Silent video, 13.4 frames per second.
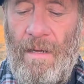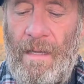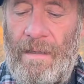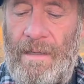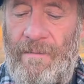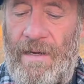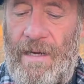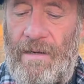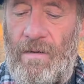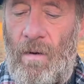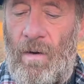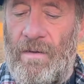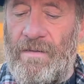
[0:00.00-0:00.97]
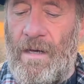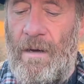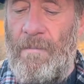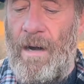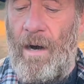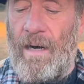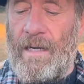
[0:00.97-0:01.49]
living in North
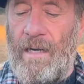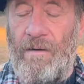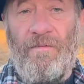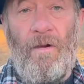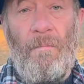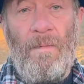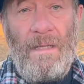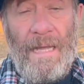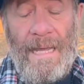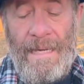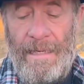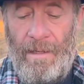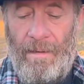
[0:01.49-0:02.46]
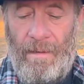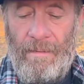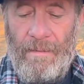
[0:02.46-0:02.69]
America for millennia.